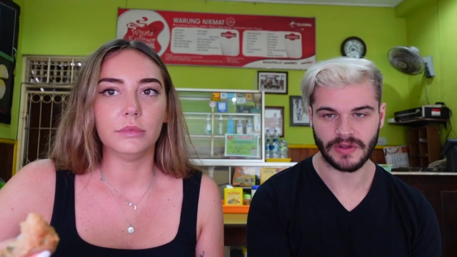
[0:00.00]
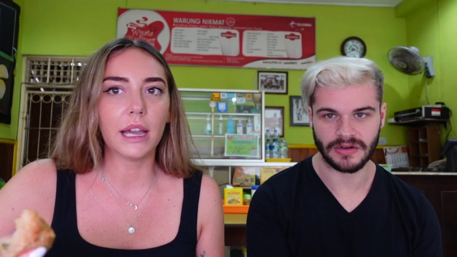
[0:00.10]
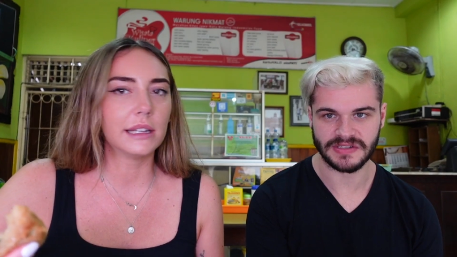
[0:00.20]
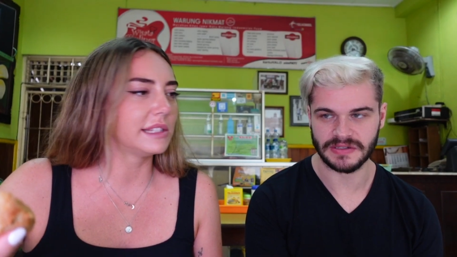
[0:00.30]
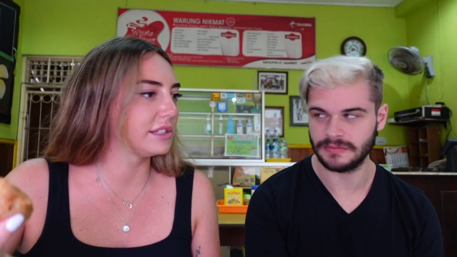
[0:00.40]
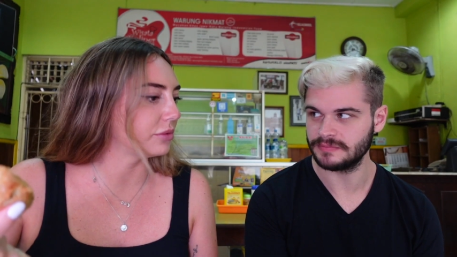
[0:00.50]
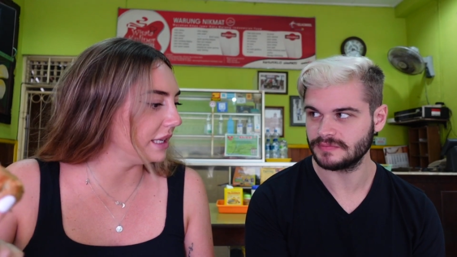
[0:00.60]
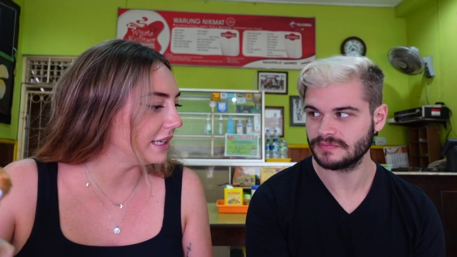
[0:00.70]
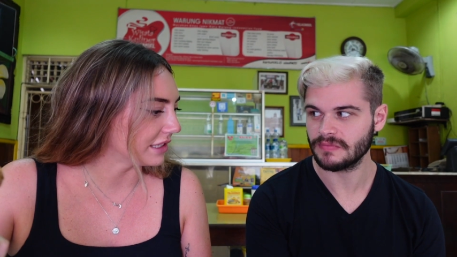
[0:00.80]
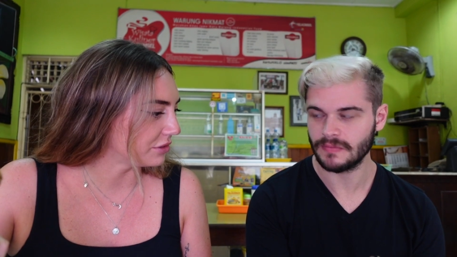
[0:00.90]
Speaker 1: Yeah, honestly. It's
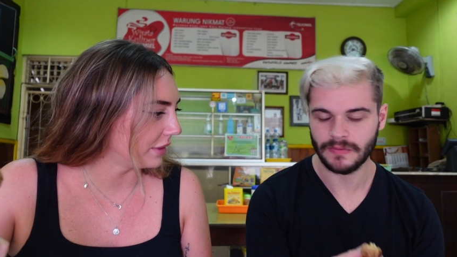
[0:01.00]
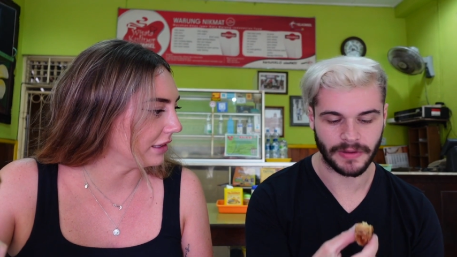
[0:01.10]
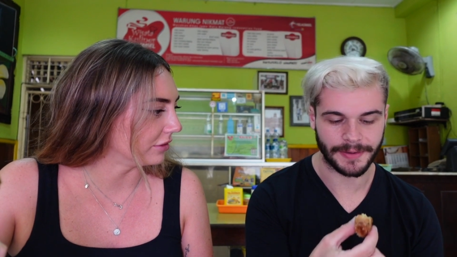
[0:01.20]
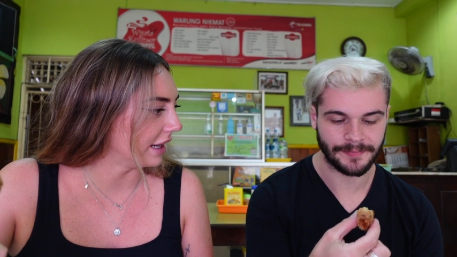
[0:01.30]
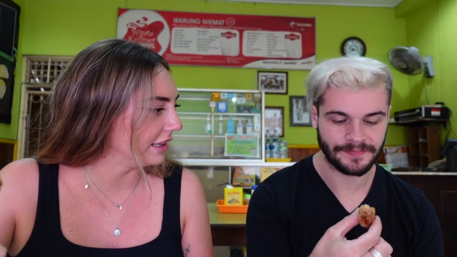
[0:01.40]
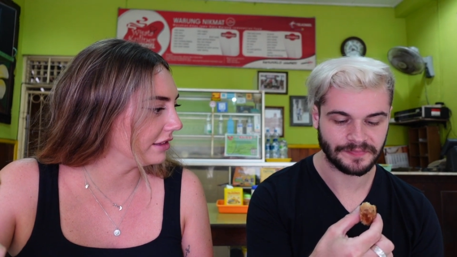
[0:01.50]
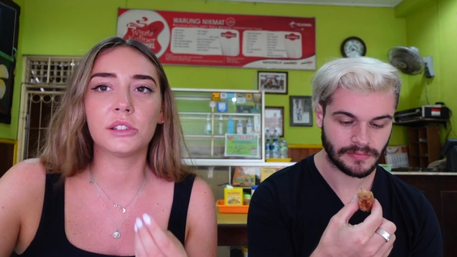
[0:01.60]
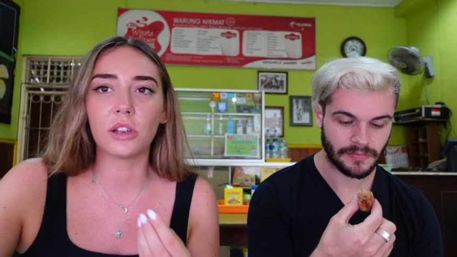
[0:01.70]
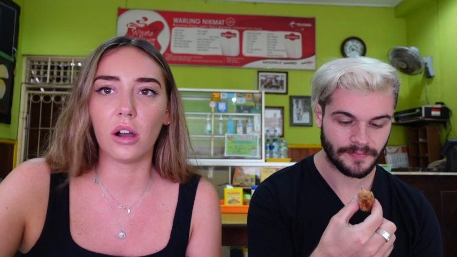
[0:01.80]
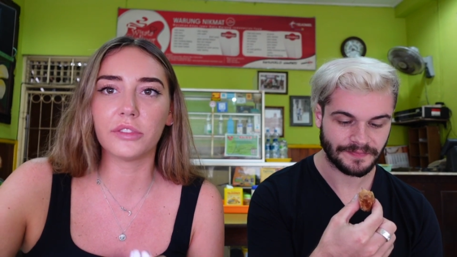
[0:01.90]
sweet as well, yeah. Right?
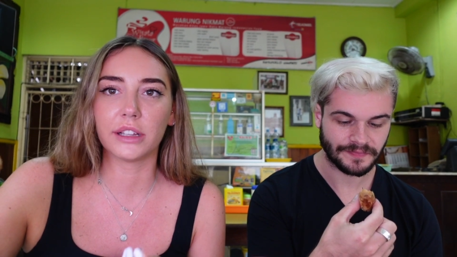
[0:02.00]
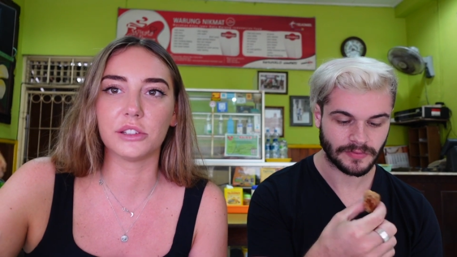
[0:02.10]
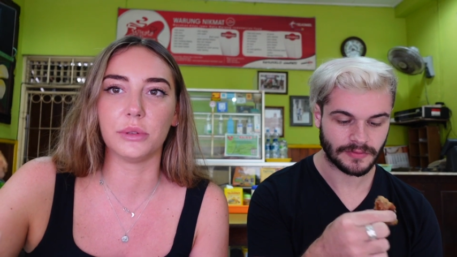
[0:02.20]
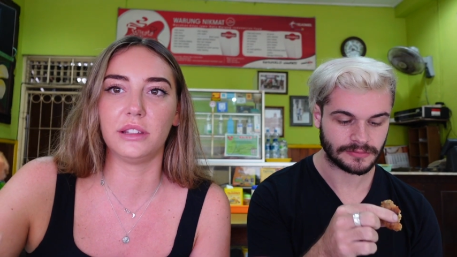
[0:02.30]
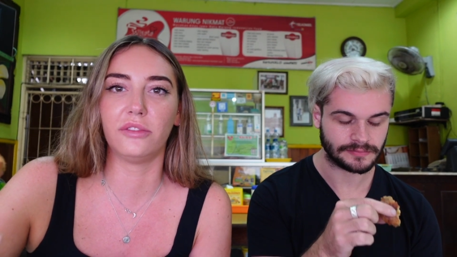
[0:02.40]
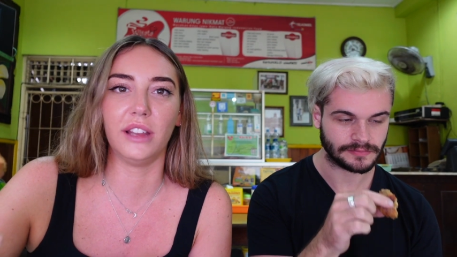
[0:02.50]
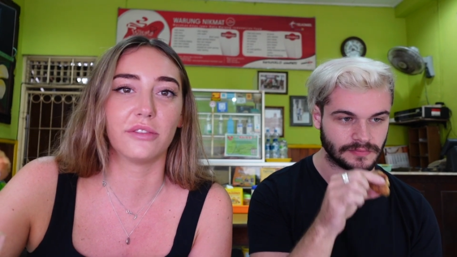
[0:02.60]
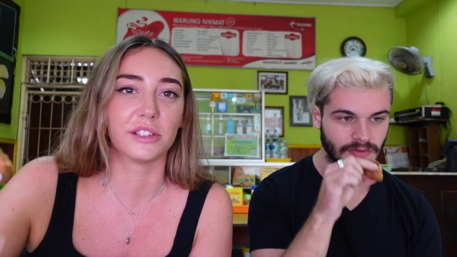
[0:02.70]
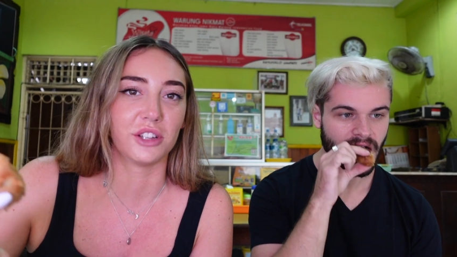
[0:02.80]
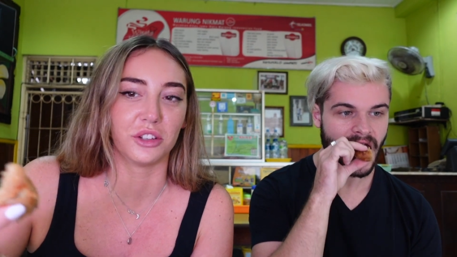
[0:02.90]
Soft and sweet. The
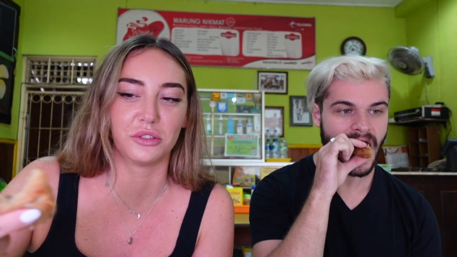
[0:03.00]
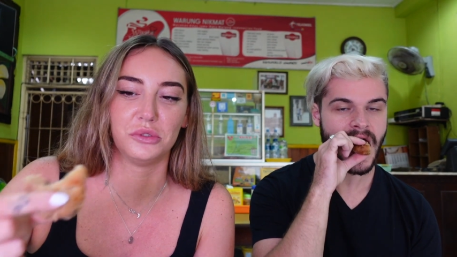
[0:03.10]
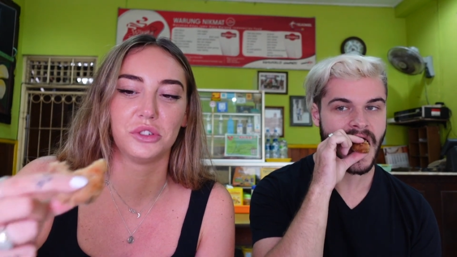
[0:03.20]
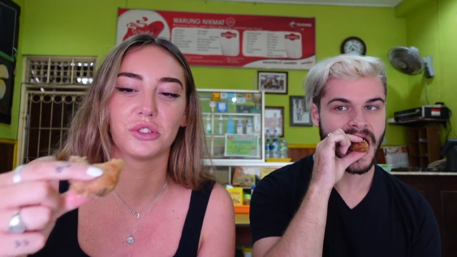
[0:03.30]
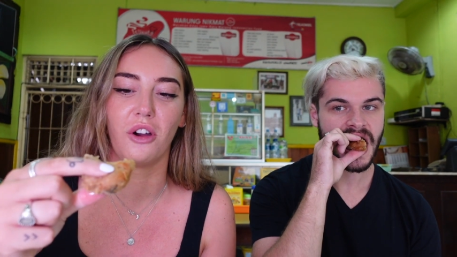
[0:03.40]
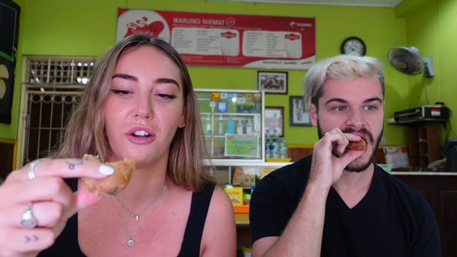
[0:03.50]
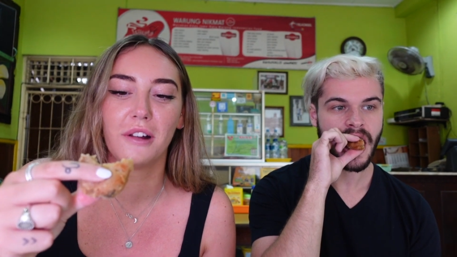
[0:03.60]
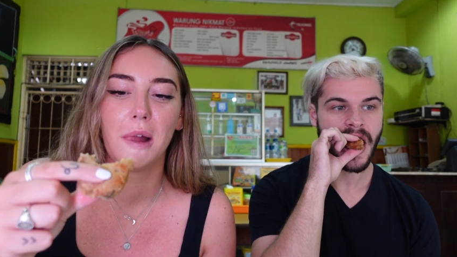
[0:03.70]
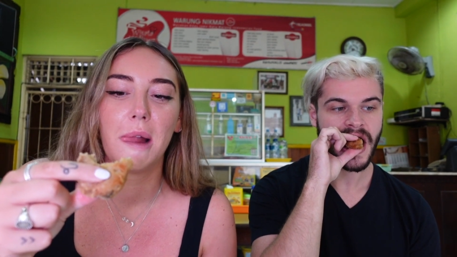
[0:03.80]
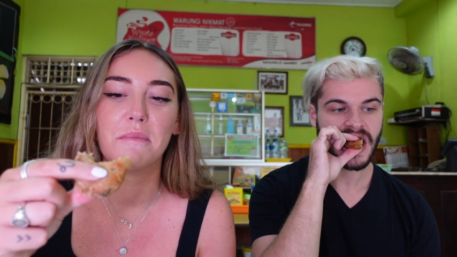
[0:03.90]
flavor is not too
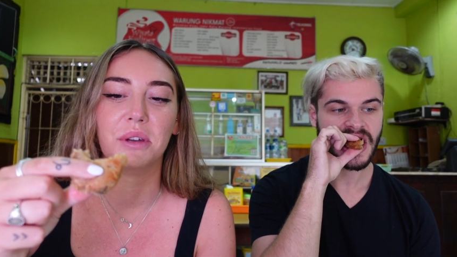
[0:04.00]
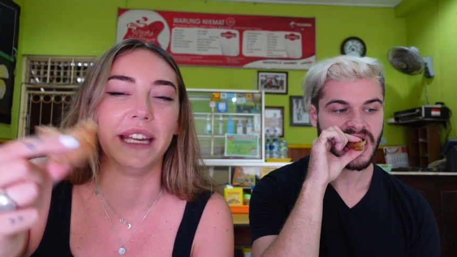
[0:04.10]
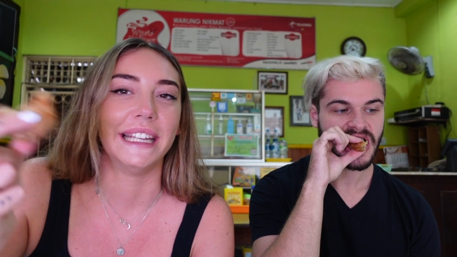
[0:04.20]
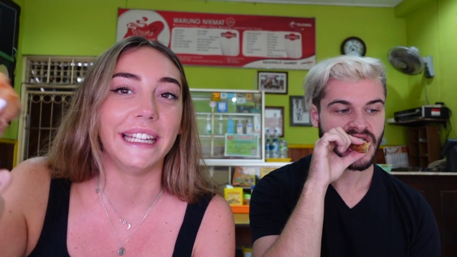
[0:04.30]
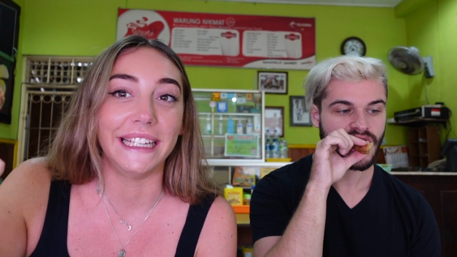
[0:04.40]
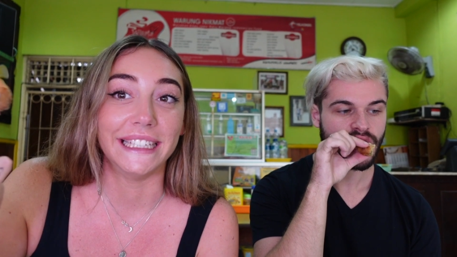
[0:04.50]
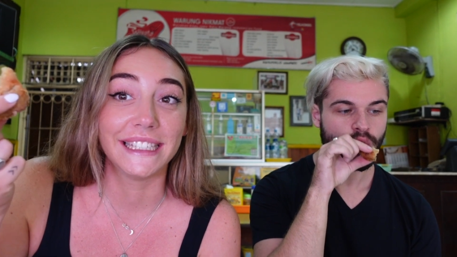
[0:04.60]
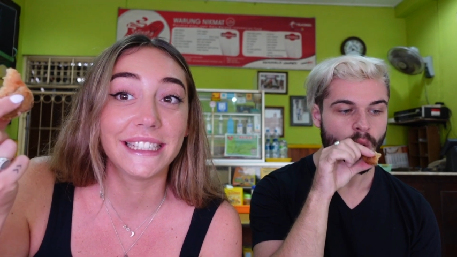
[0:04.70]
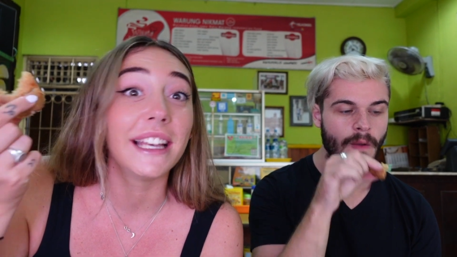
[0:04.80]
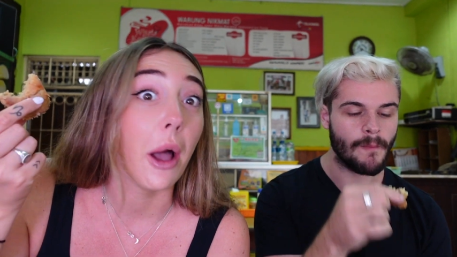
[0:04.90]
strong, but it
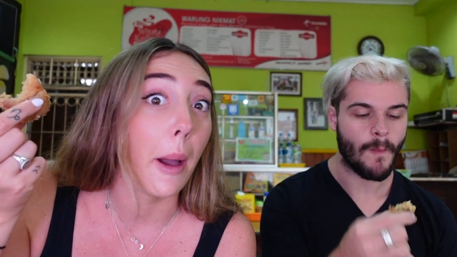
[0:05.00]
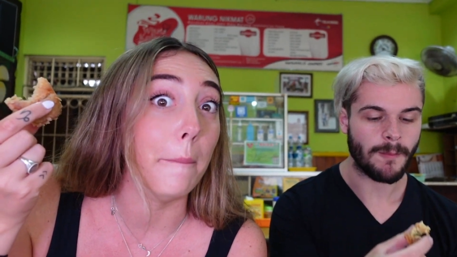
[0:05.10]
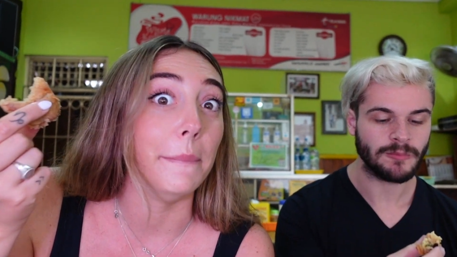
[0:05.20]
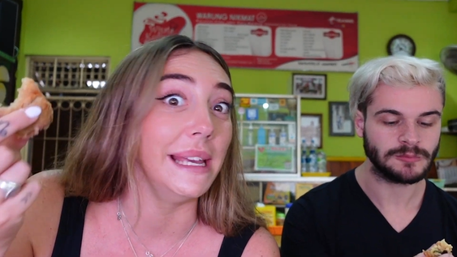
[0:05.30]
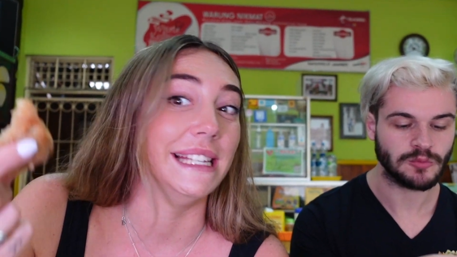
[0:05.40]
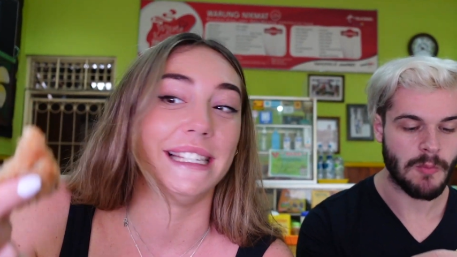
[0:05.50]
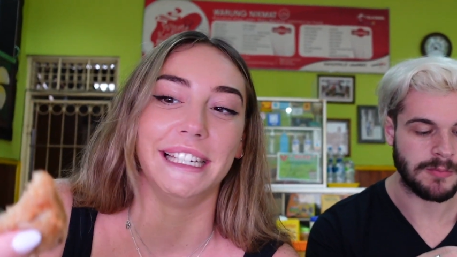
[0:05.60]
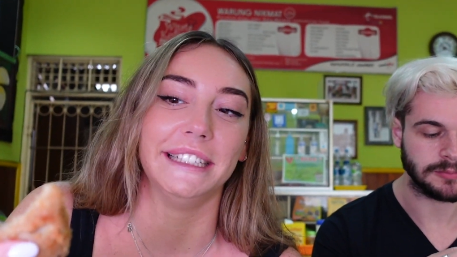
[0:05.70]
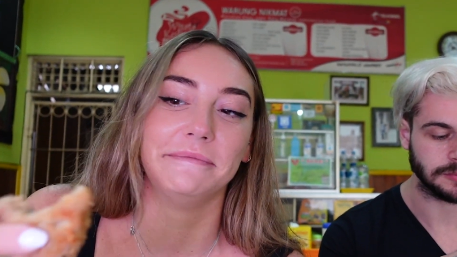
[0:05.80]
is amazing.